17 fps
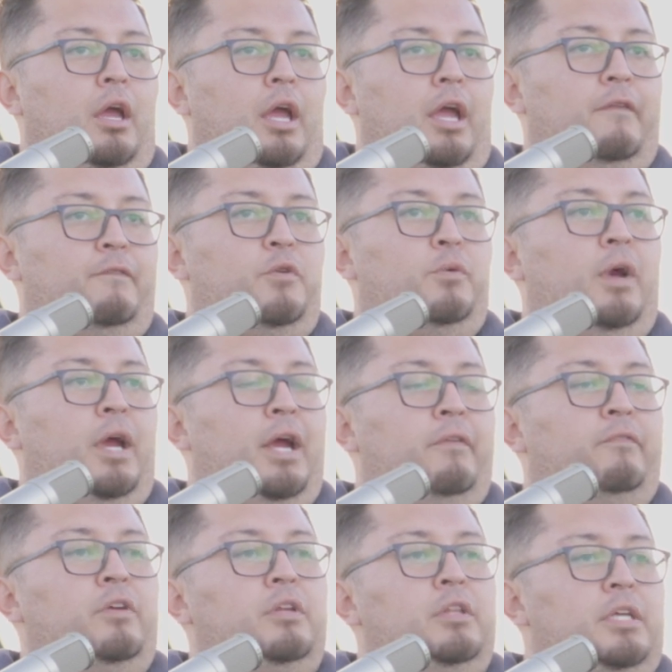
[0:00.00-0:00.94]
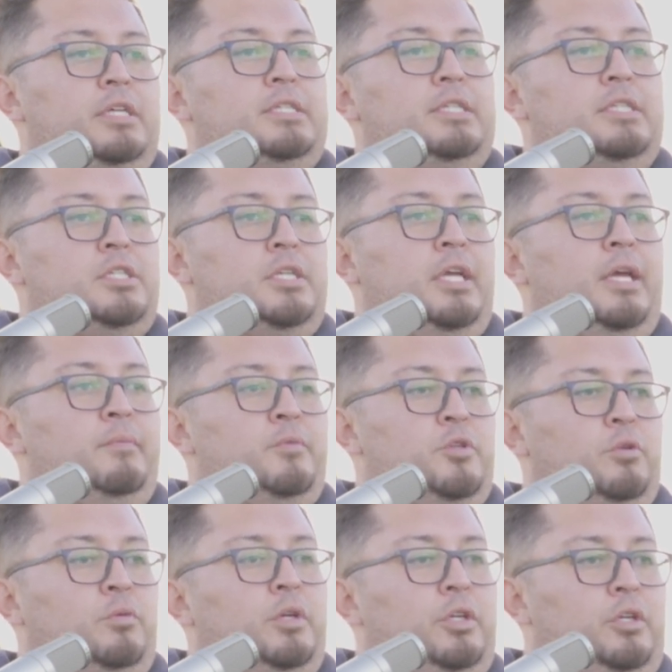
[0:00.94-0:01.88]
If you ever listen to him
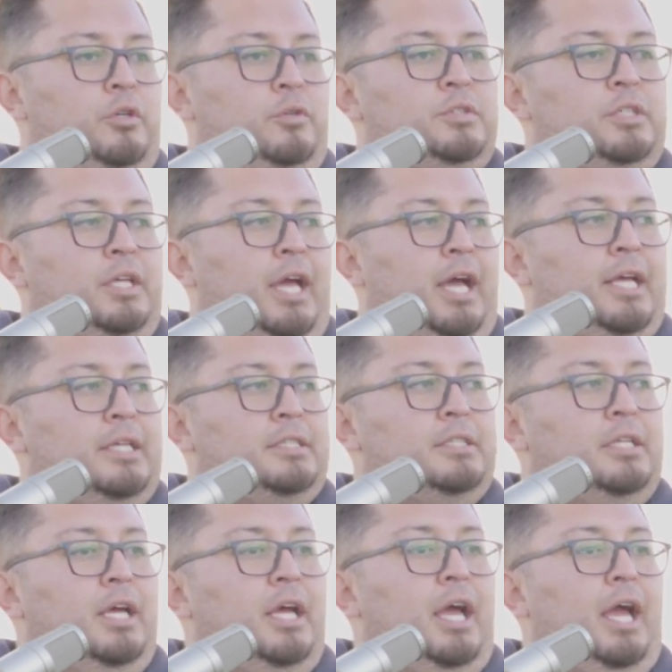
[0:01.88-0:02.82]
do a newscast,